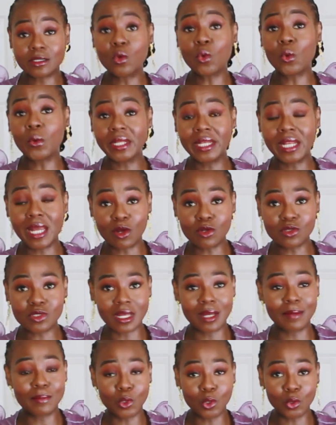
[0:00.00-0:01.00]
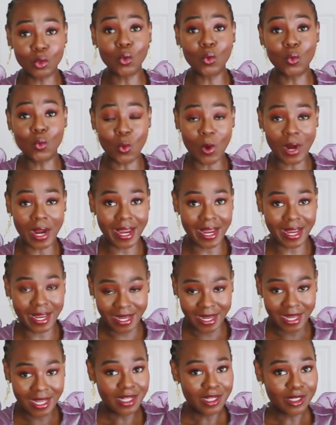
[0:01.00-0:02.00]
going out, I'm going to
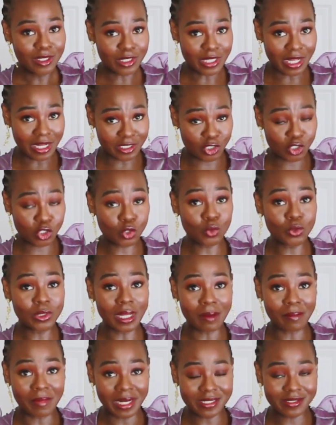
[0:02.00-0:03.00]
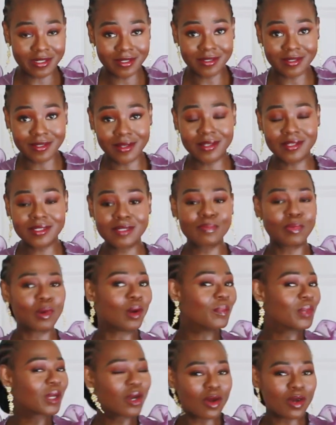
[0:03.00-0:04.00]
wear a shoe that matches this. But
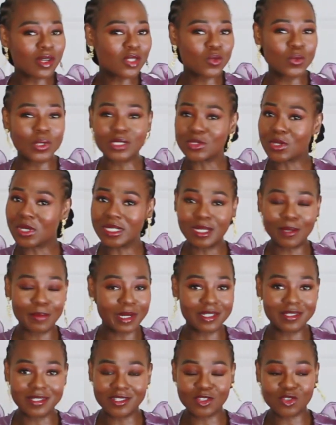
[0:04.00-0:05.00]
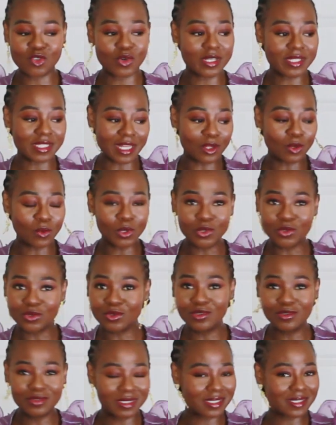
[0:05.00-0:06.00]
because we're talking about this dress, I don't
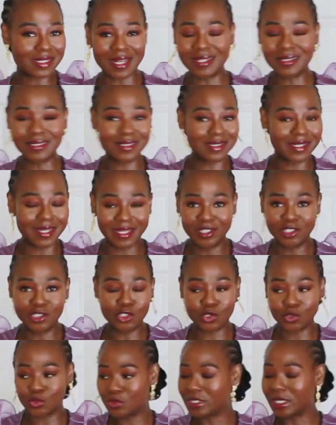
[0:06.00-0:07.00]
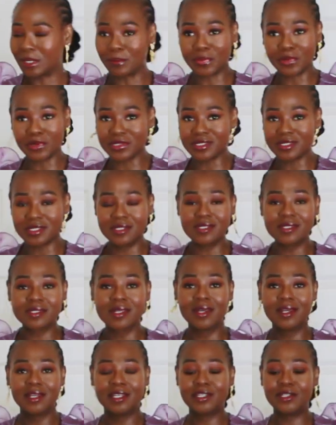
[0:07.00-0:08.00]
want to start taking shoes and purses.
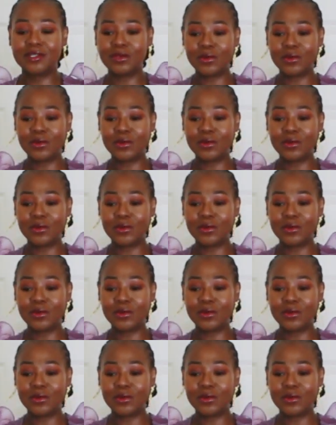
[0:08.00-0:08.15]
You